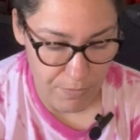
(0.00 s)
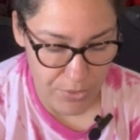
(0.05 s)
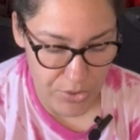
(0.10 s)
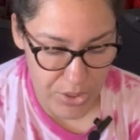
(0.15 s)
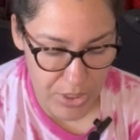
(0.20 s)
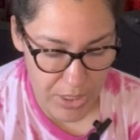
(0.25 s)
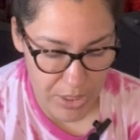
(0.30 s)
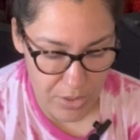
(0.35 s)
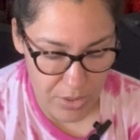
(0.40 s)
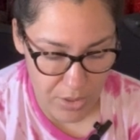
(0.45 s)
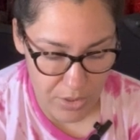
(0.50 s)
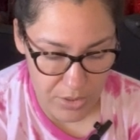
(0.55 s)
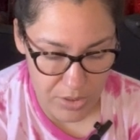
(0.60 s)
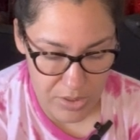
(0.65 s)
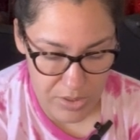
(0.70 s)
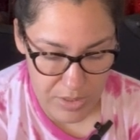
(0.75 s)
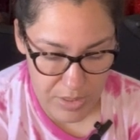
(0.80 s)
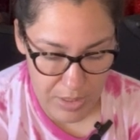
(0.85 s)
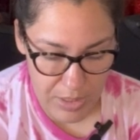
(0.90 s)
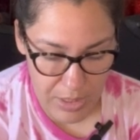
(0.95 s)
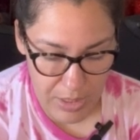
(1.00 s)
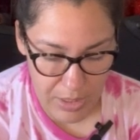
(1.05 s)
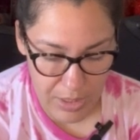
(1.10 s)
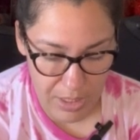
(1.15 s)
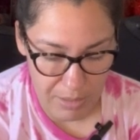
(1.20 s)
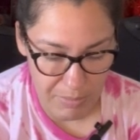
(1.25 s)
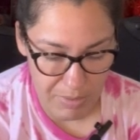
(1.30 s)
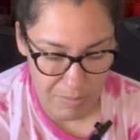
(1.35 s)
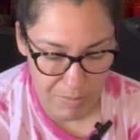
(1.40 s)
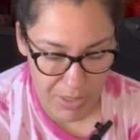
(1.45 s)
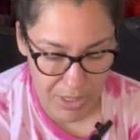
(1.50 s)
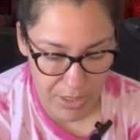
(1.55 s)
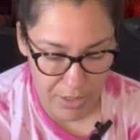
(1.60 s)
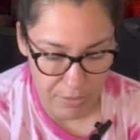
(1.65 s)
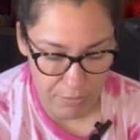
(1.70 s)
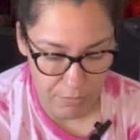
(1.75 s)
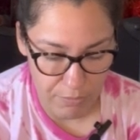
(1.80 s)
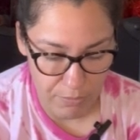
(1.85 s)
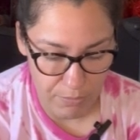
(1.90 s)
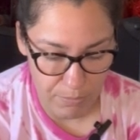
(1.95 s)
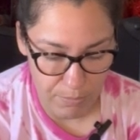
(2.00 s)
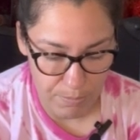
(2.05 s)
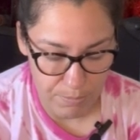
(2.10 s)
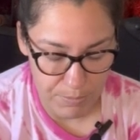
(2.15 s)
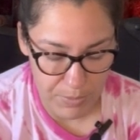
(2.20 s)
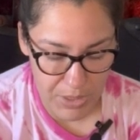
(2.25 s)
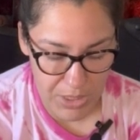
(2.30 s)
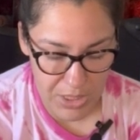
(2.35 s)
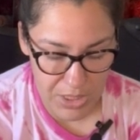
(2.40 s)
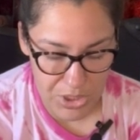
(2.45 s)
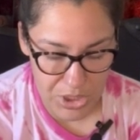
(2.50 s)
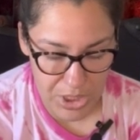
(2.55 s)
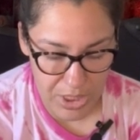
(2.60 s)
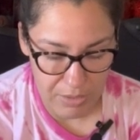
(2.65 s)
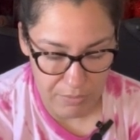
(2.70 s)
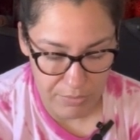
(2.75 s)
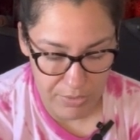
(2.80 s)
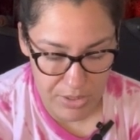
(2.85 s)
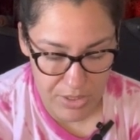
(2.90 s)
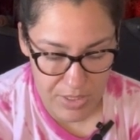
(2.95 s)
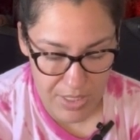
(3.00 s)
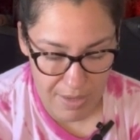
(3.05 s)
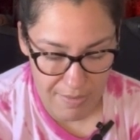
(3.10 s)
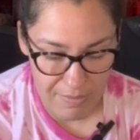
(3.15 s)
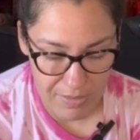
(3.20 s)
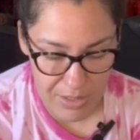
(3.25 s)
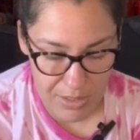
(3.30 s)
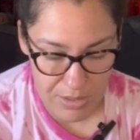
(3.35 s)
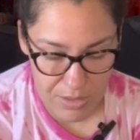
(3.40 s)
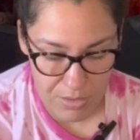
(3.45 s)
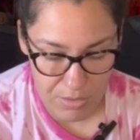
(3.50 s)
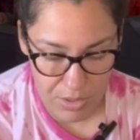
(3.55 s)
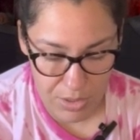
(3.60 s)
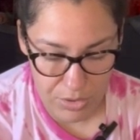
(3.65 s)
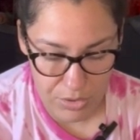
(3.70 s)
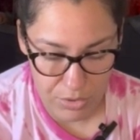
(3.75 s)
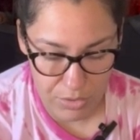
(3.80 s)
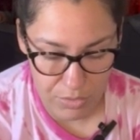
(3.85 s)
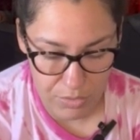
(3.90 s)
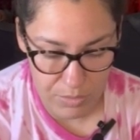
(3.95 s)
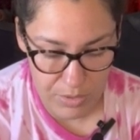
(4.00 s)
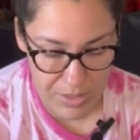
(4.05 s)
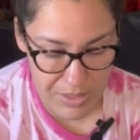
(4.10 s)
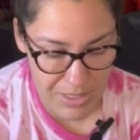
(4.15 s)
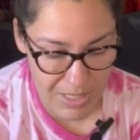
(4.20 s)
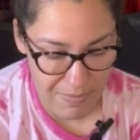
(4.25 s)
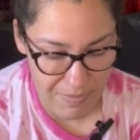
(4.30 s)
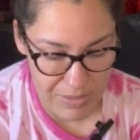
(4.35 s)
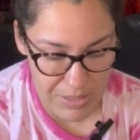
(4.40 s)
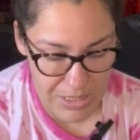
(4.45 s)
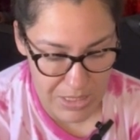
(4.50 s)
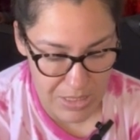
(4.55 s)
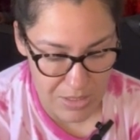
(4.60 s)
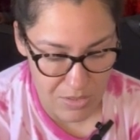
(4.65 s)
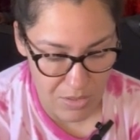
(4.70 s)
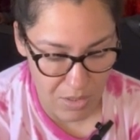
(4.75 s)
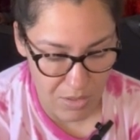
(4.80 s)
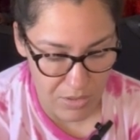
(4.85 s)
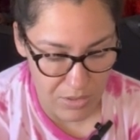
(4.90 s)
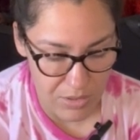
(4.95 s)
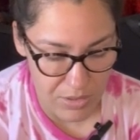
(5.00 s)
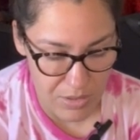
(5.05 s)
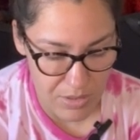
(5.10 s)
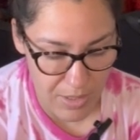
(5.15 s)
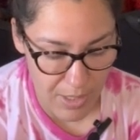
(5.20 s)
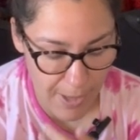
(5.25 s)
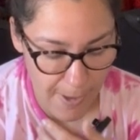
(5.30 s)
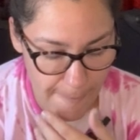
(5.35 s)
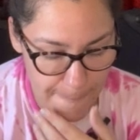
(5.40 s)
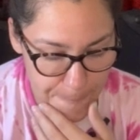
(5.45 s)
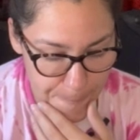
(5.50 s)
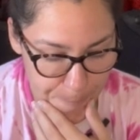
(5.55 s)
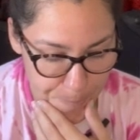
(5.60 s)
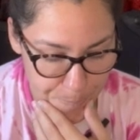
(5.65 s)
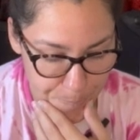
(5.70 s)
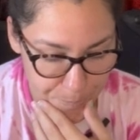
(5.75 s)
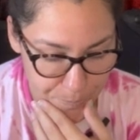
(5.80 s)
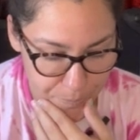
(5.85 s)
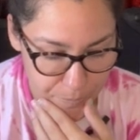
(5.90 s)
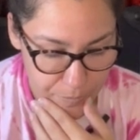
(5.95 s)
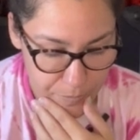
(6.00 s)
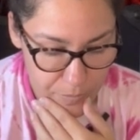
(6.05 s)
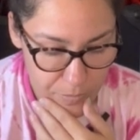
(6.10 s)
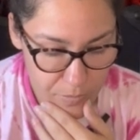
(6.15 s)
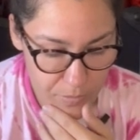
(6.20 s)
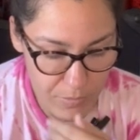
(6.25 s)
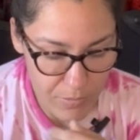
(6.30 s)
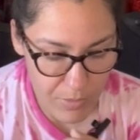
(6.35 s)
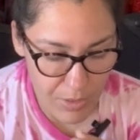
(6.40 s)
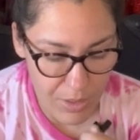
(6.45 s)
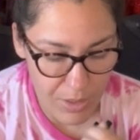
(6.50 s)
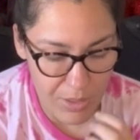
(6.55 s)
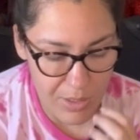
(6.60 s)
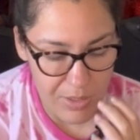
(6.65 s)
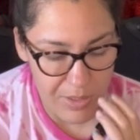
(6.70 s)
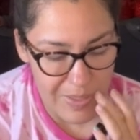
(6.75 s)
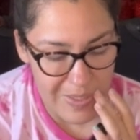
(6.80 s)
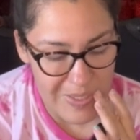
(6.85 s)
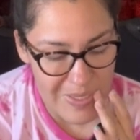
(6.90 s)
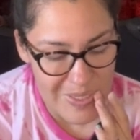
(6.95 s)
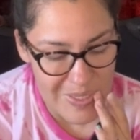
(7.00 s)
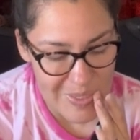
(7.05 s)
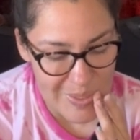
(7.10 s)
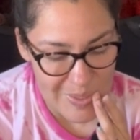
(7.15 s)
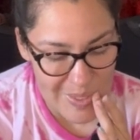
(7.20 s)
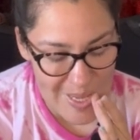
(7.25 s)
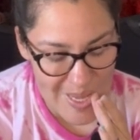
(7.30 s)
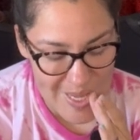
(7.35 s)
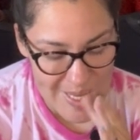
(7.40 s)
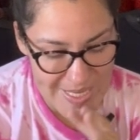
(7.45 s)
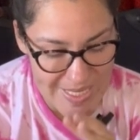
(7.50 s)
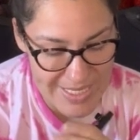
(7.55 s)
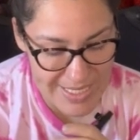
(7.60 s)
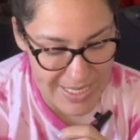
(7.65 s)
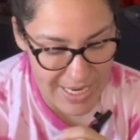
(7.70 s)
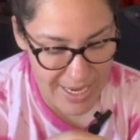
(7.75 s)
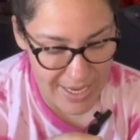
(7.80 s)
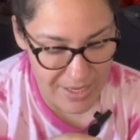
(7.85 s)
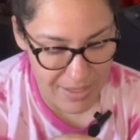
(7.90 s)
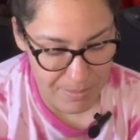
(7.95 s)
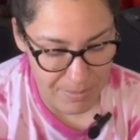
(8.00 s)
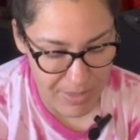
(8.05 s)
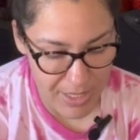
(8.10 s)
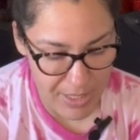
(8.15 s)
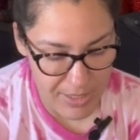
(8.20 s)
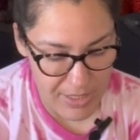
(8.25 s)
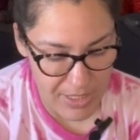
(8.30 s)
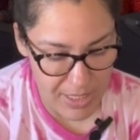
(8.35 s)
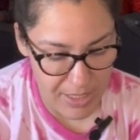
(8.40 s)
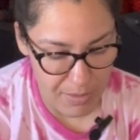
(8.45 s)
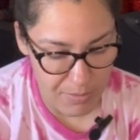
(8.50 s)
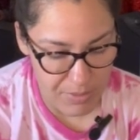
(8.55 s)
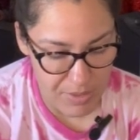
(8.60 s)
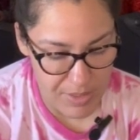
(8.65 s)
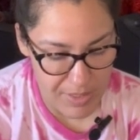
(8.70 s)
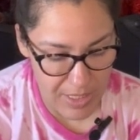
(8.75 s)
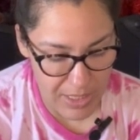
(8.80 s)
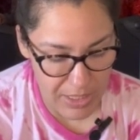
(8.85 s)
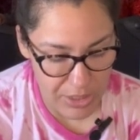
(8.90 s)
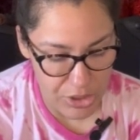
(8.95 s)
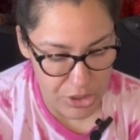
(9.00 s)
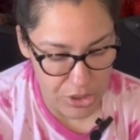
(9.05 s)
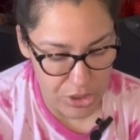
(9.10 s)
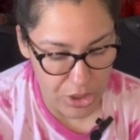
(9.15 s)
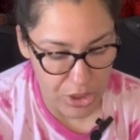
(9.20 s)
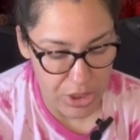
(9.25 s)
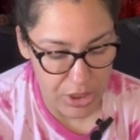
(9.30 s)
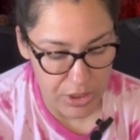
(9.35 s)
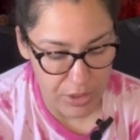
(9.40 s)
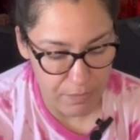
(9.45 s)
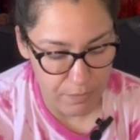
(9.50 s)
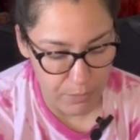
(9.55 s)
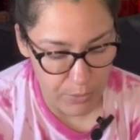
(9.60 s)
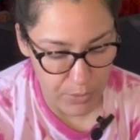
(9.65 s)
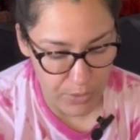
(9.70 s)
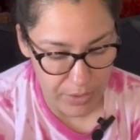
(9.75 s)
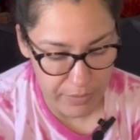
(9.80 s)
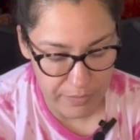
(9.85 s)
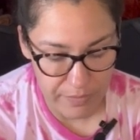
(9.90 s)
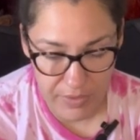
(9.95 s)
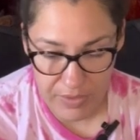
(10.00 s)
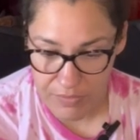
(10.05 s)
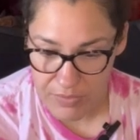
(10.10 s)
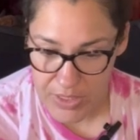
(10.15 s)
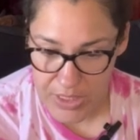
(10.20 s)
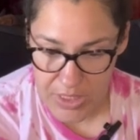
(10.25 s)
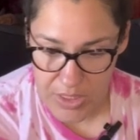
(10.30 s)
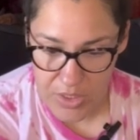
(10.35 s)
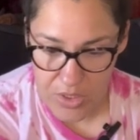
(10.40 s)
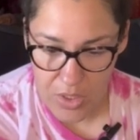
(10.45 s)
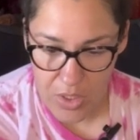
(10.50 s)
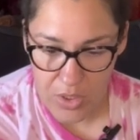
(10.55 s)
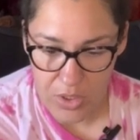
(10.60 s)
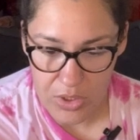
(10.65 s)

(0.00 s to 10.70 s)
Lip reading: for $10, and then a gummy bear keychain for $7, so their total was $17. And then the last item that day was a shark for $15.